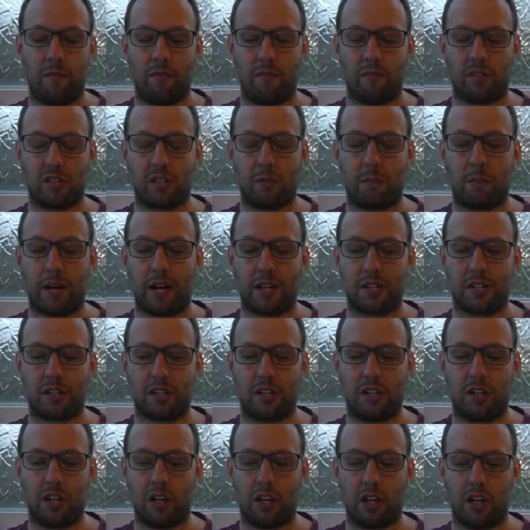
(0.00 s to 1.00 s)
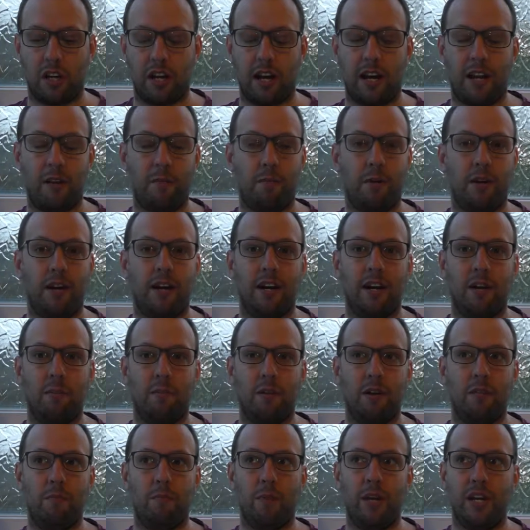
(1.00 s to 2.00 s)
Sebastian and
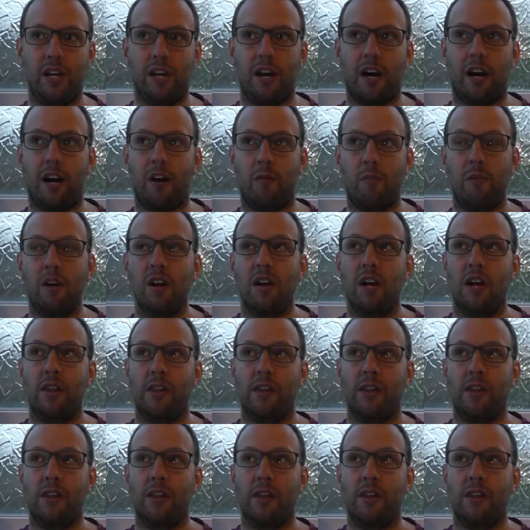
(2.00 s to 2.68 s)
Penelope meet up.